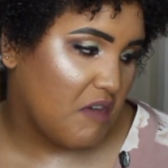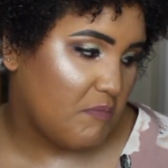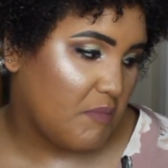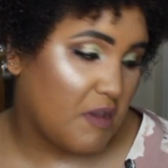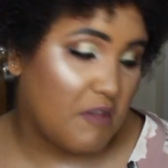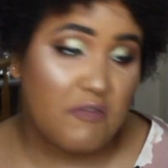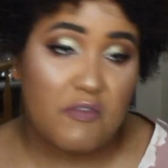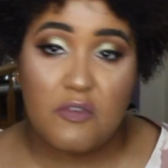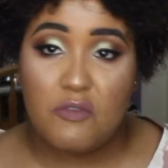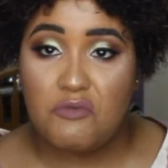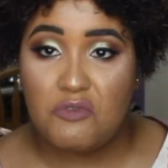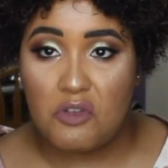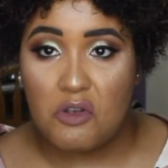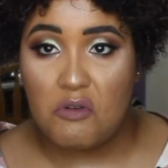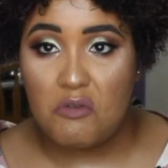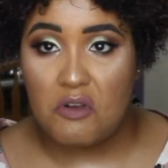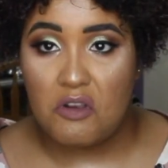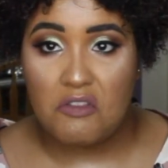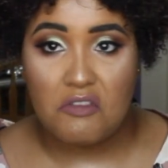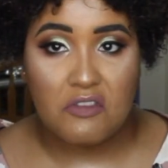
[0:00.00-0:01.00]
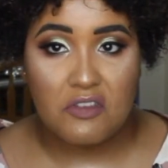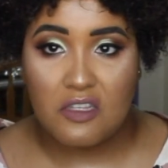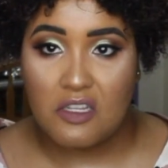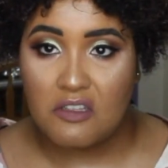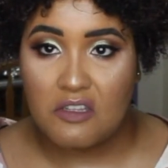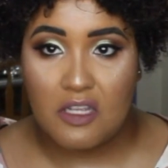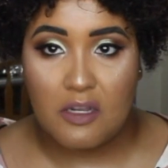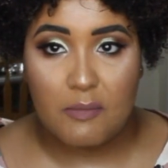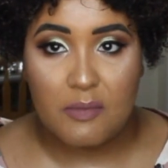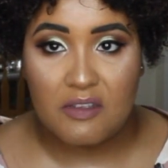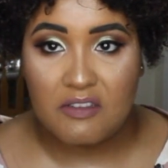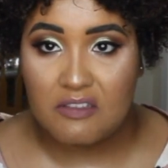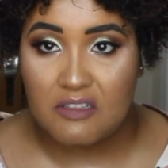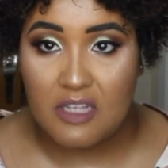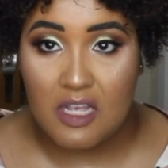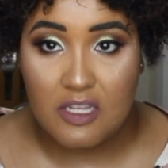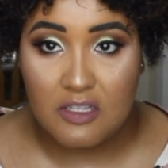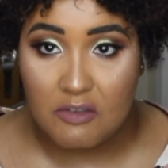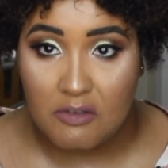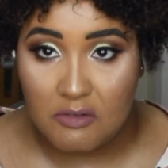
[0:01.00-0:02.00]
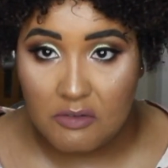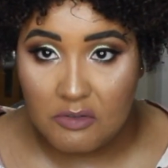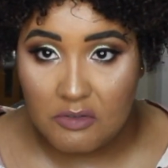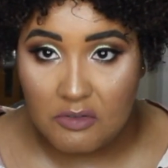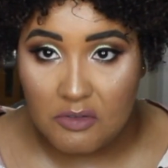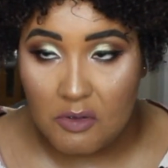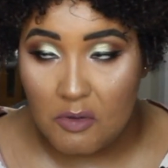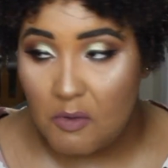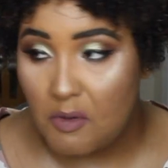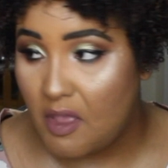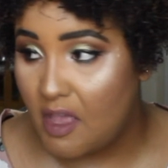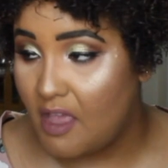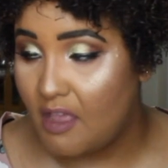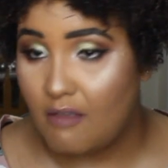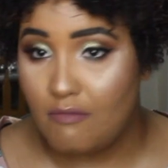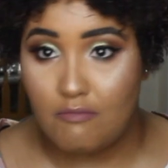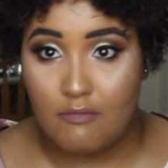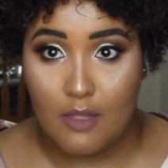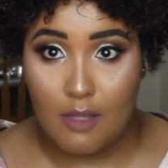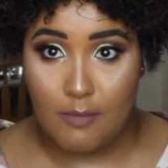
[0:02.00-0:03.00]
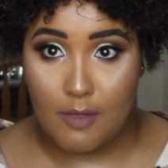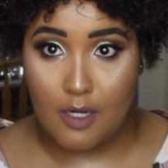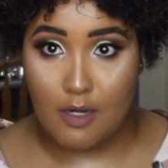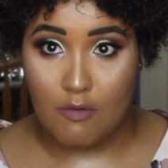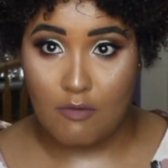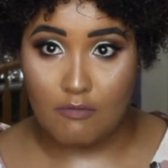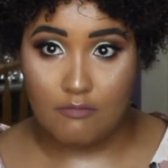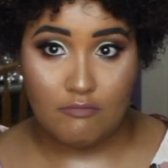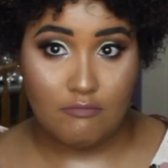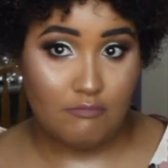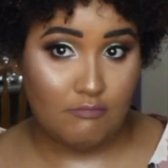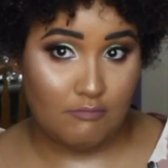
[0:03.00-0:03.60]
but if you don't and you decide to get it because I told you so, hey, let me know.